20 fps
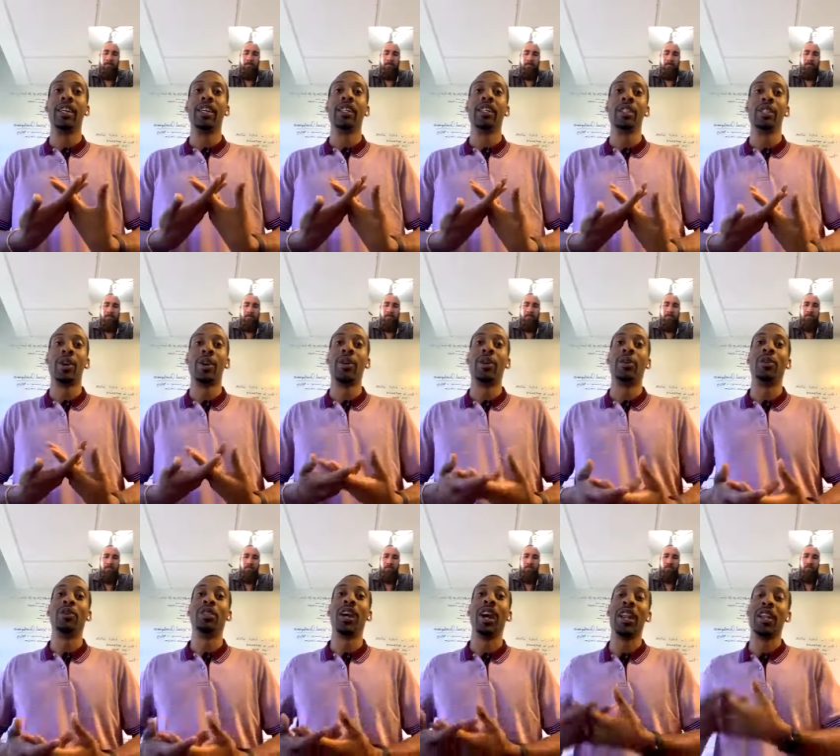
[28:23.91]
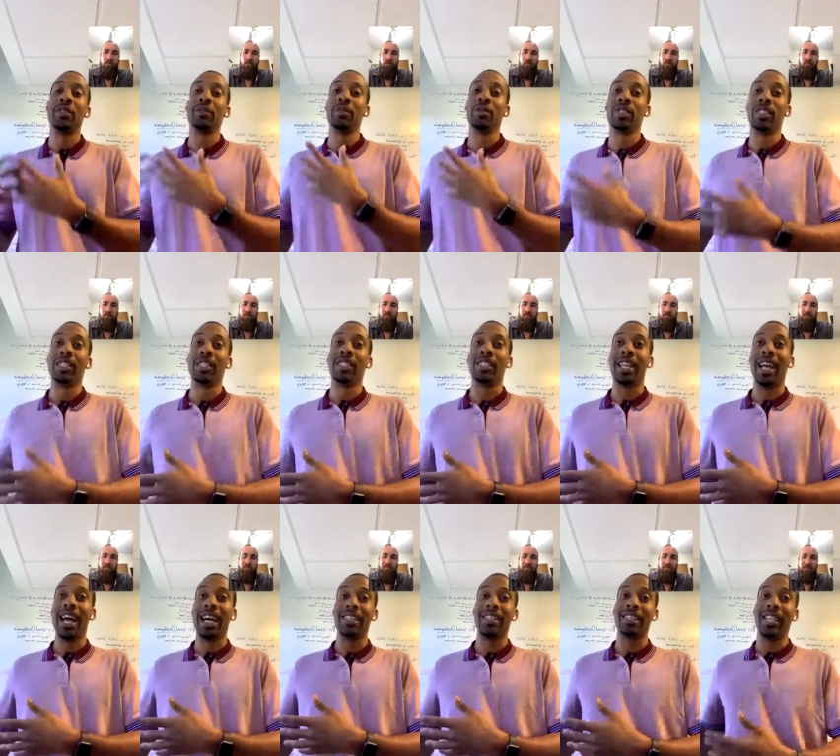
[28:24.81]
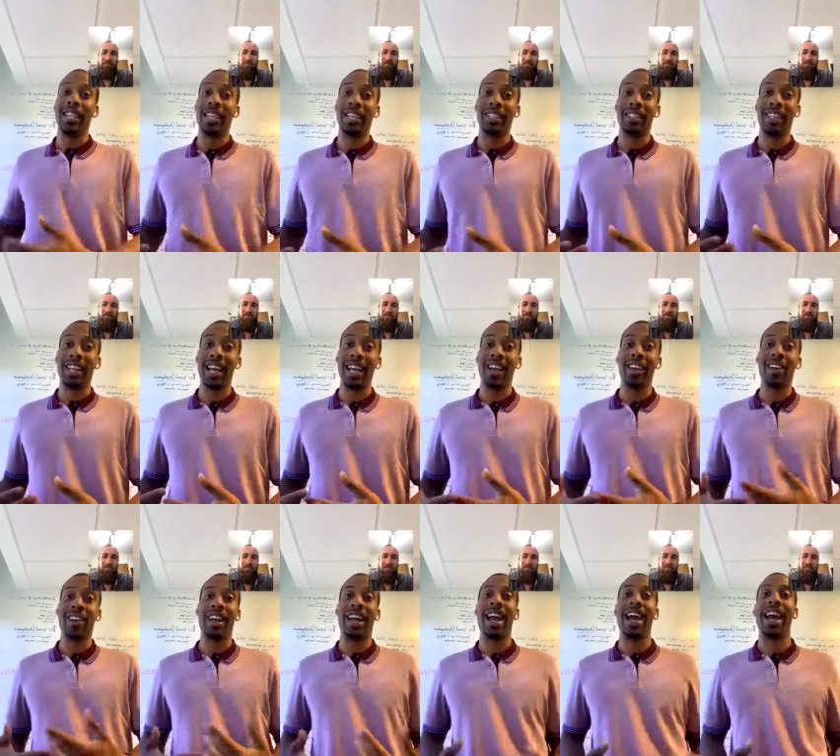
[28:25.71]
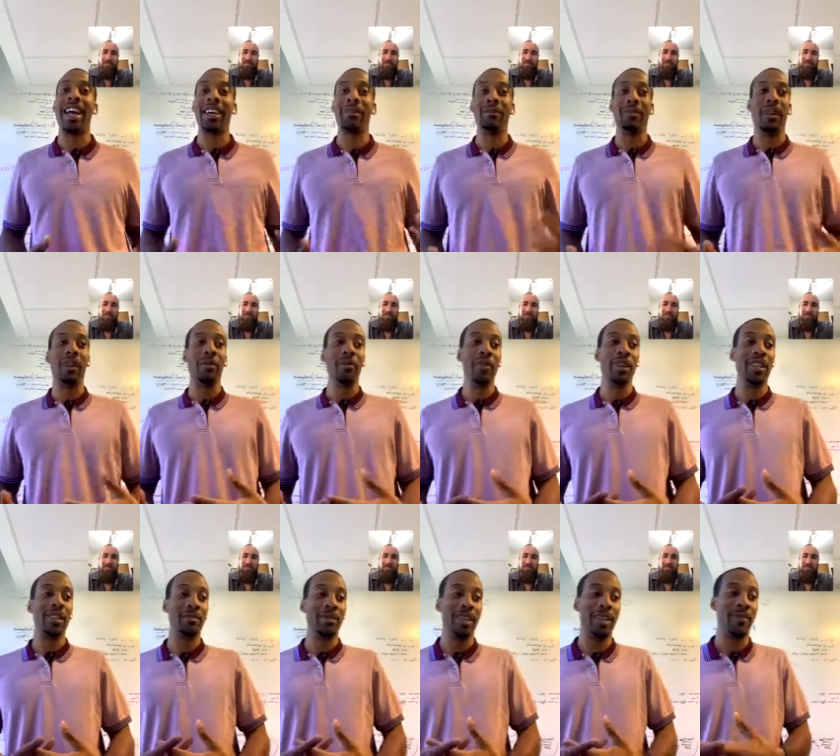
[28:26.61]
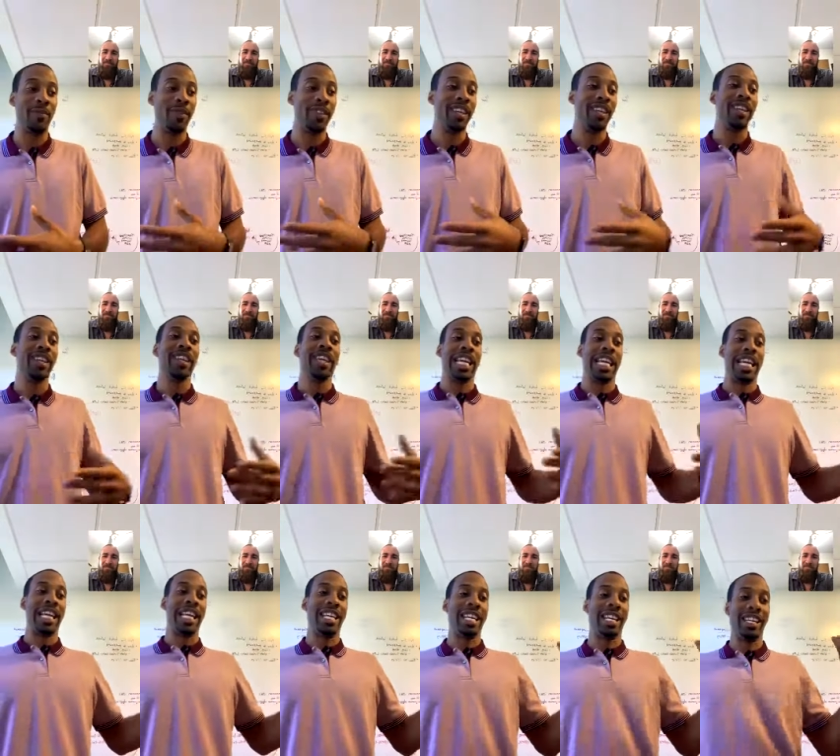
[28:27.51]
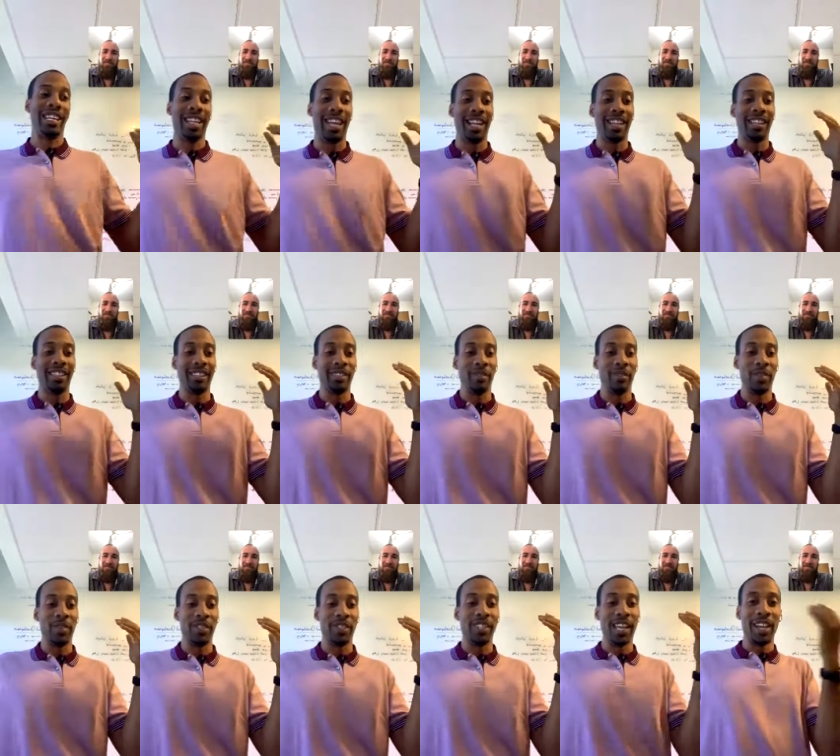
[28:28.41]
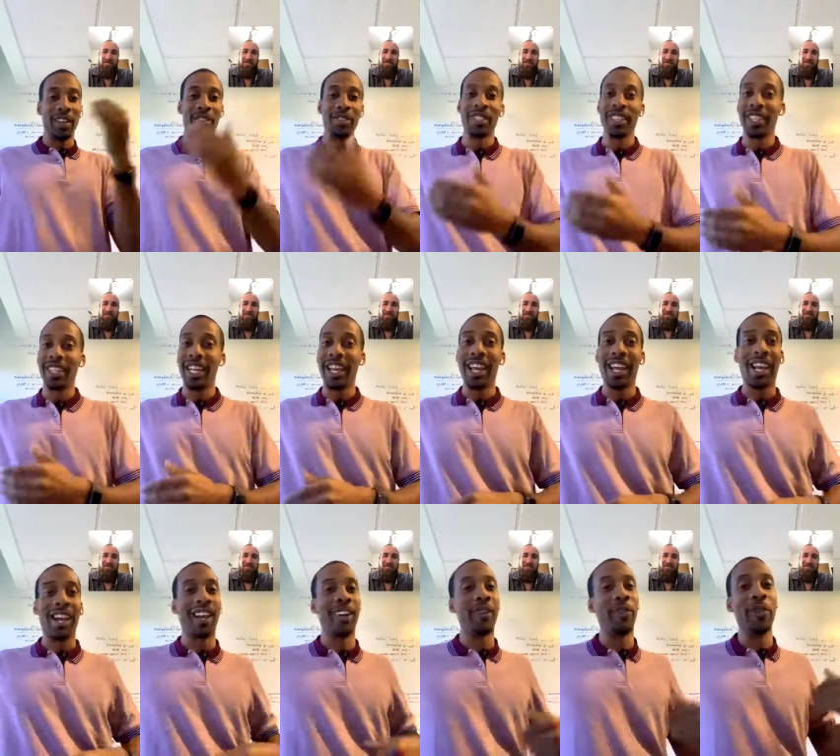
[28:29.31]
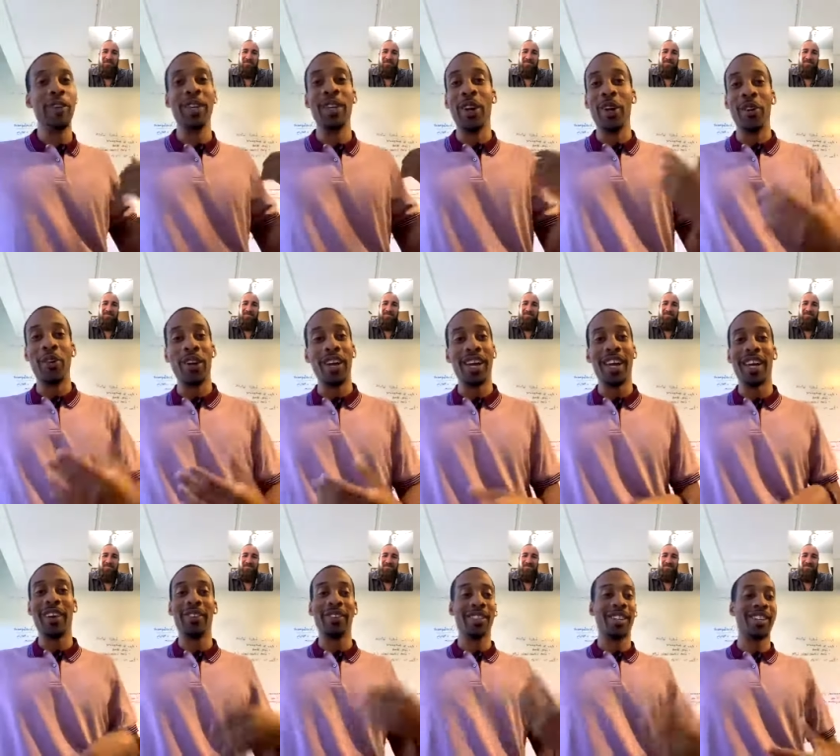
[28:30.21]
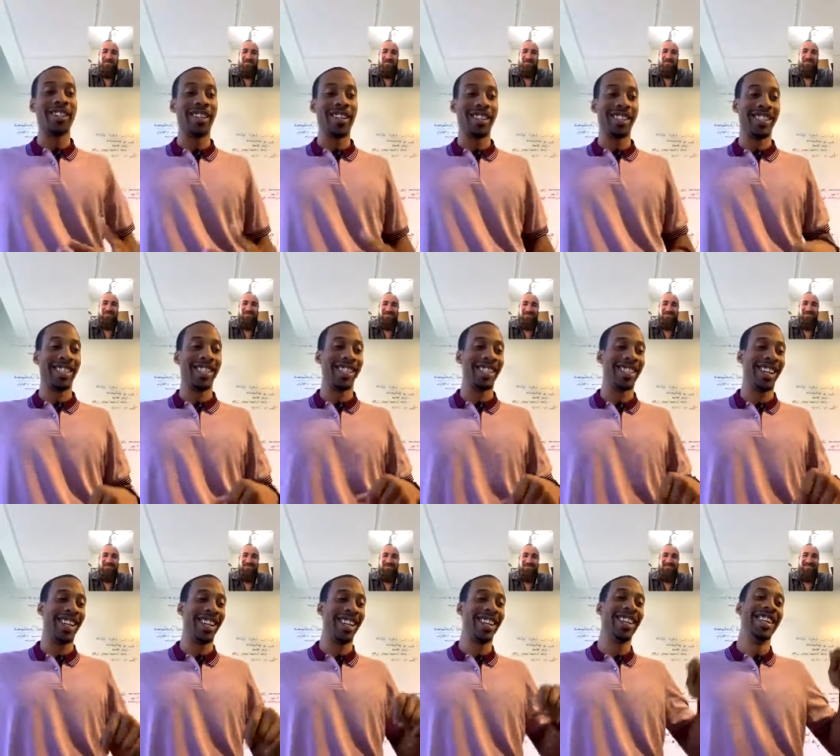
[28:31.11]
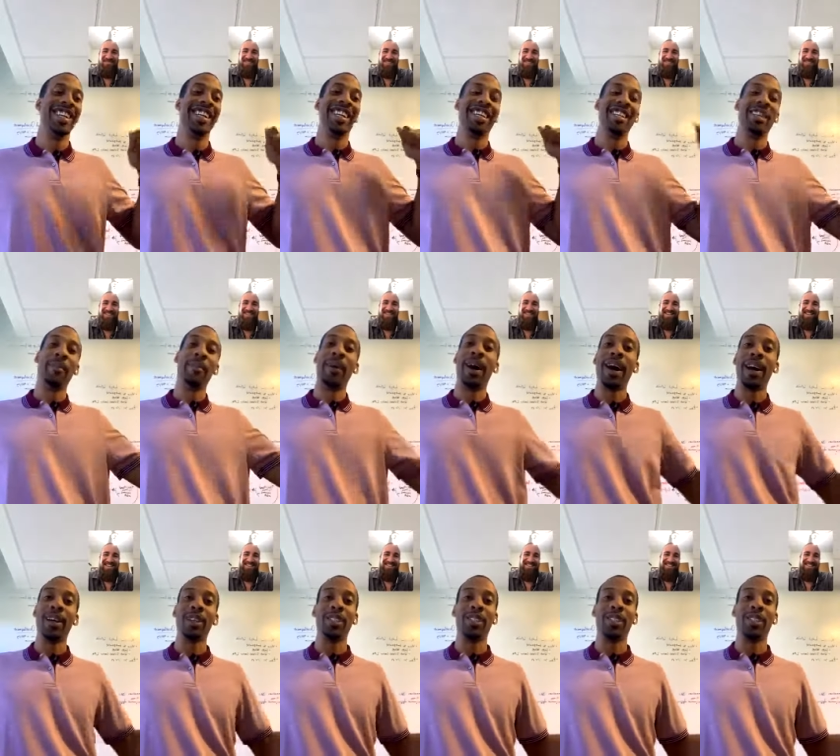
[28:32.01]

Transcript: So John, this was his last day in town. I had him come with me, and like the seller's in there. We go in, we start talking to the seller, and the buyer